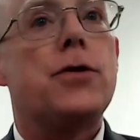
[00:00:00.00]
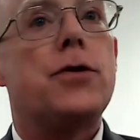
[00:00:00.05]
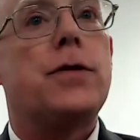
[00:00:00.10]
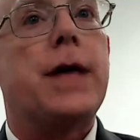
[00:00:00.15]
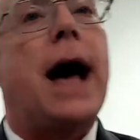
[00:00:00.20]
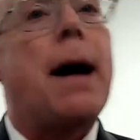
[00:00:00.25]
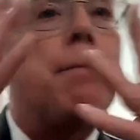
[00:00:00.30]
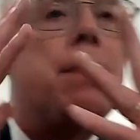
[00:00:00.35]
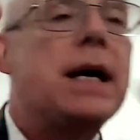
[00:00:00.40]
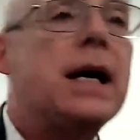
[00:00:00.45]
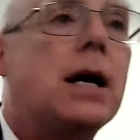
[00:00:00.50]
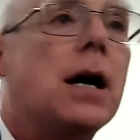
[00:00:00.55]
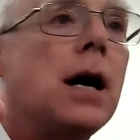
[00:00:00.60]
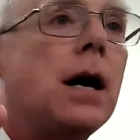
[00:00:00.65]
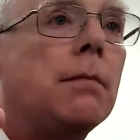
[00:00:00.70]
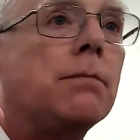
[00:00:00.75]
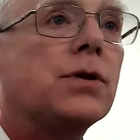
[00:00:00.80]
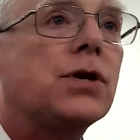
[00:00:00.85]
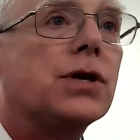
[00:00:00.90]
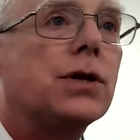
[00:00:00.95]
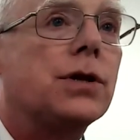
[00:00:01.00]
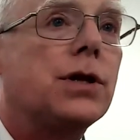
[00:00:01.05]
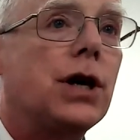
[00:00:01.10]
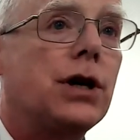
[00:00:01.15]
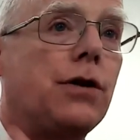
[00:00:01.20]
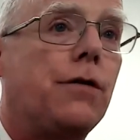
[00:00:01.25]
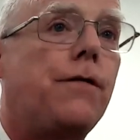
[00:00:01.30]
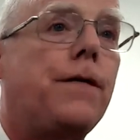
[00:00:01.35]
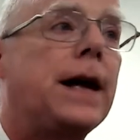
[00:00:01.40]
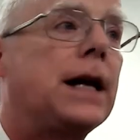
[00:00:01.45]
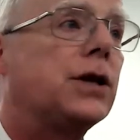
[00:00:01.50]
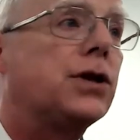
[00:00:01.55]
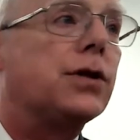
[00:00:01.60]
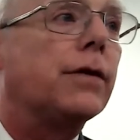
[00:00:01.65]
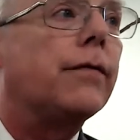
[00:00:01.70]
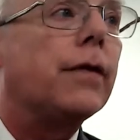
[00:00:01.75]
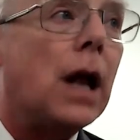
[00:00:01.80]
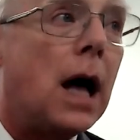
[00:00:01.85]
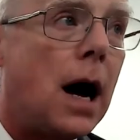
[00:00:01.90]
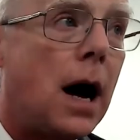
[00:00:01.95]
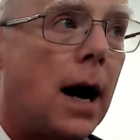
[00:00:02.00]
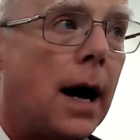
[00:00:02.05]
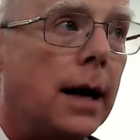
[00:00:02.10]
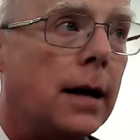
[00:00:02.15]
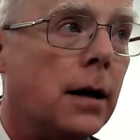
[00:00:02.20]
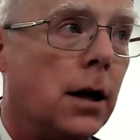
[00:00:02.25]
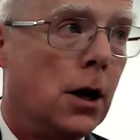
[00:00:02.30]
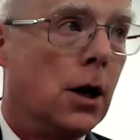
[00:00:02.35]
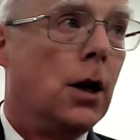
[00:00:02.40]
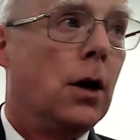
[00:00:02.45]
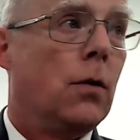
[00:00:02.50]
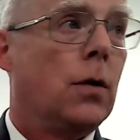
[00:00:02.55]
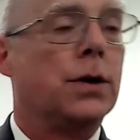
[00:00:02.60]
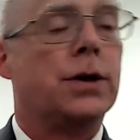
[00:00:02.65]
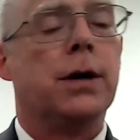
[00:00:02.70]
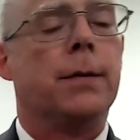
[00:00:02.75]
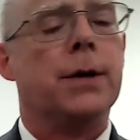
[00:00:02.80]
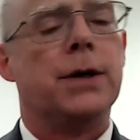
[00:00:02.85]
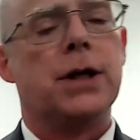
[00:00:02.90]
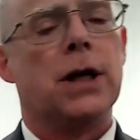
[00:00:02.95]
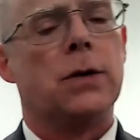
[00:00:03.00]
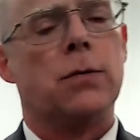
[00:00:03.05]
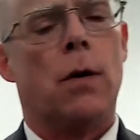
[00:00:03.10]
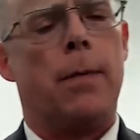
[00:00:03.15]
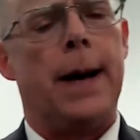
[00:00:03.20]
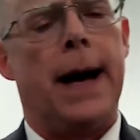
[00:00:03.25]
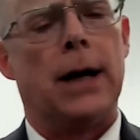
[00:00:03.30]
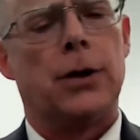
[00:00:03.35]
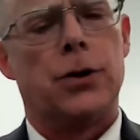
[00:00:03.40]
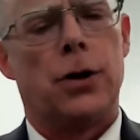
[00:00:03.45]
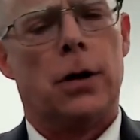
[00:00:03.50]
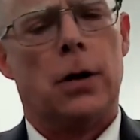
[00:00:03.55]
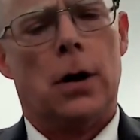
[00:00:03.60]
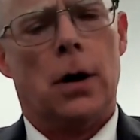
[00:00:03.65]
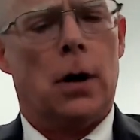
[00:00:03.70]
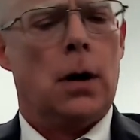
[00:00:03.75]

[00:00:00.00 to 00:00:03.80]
that becomes the defensive line when somebody says, well, Pastor,